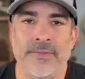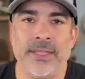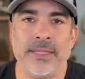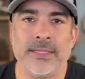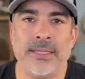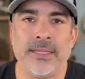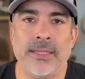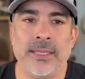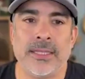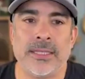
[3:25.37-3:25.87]

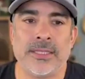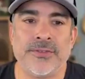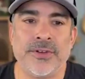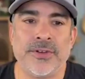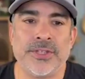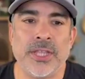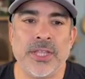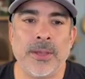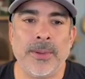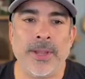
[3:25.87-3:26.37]
into this for
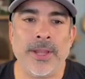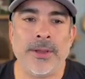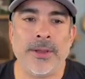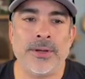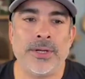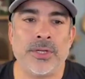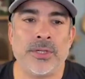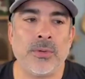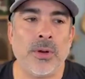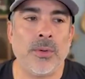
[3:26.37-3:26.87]
by
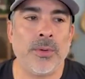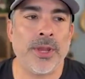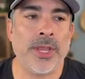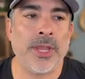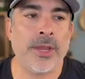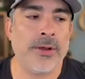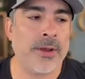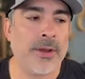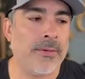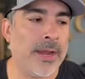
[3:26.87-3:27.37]
owners. What we're
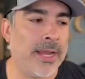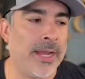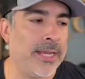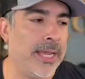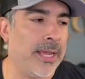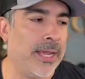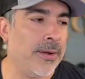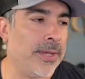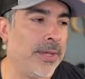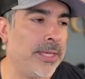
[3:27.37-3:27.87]
hearing right
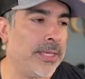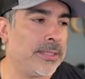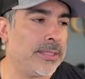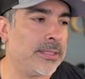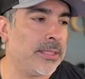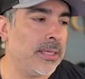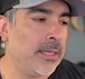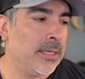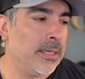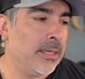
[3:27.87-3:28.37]
now
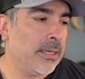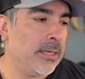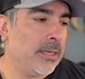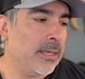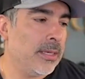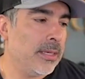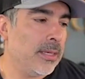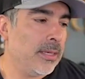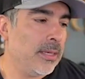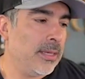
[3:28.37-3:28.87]
is
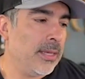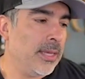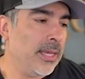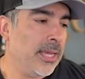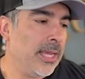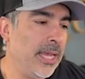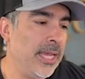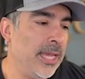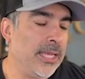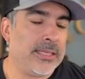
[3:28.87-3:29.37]

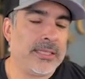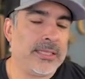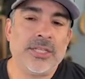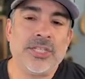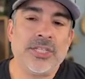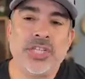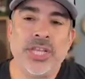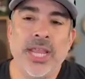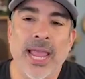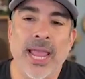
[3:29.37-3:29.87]
it's a
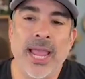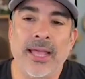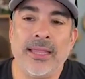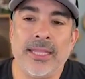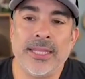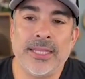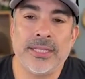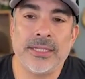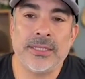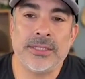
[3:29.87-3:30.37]

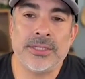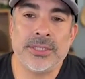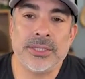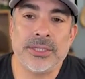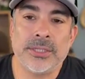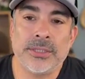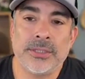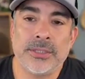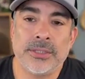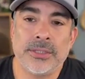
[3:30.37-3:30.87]

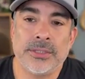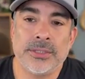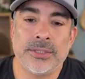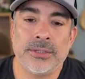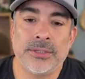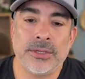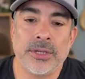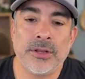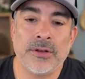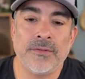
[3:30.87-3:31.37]
challenge
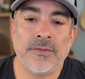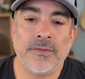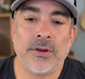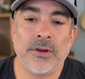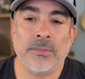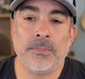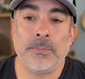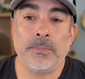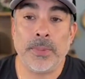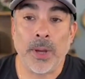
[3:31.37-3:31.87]
to
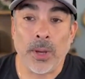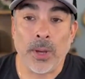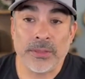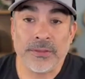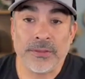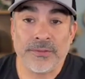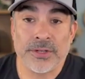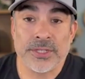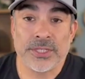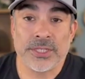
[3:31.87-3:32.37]
convert both
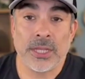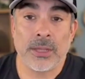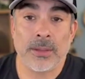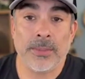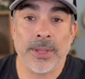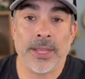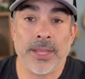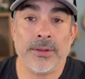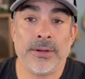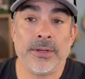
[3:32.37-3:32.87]
for sale
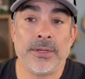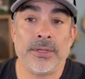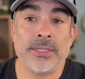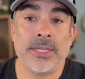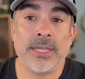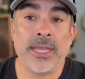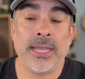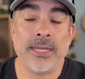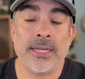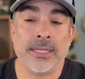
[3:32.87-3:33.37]
by owners
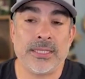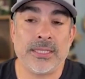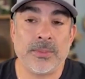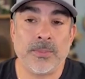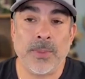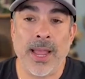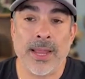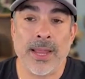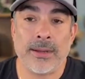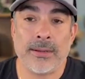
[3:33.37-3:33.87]
and
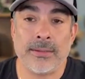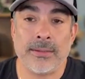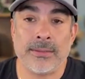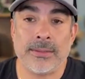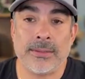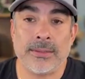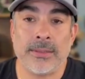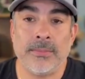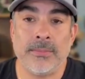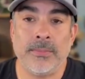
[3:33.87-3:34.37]

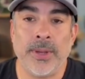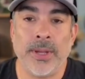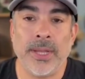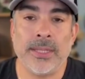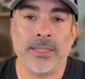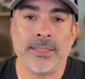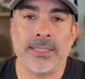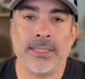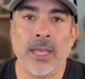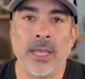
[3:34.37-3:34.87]
expireds.
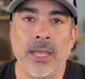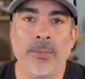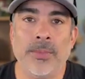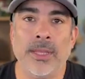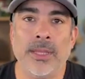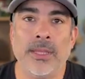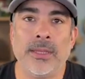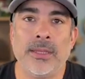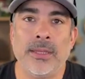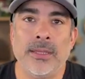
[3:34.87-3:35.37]
But tell
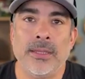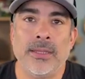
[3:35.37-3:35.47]
me,